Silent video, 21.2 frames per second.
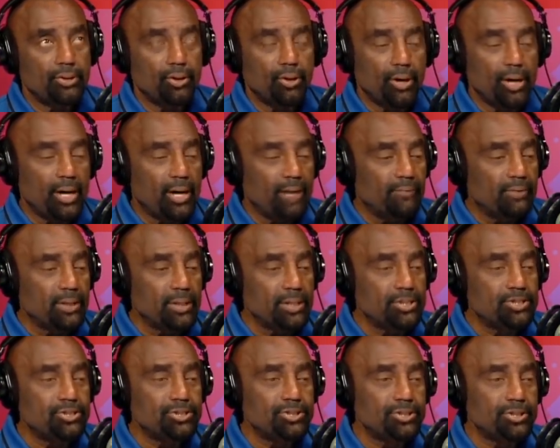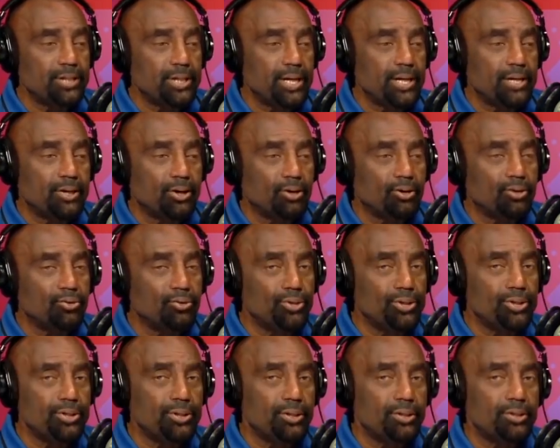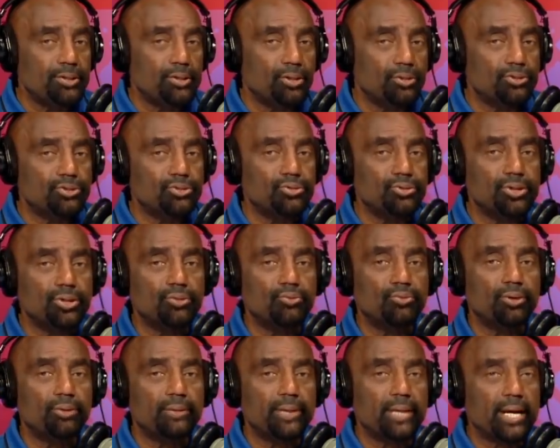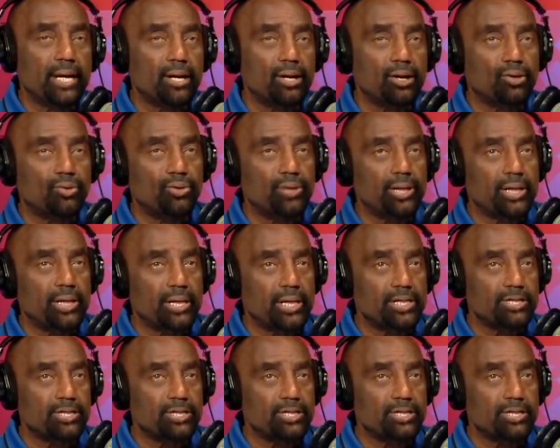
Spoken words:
Don't ever listen to that. Don't treat a woman like a queen.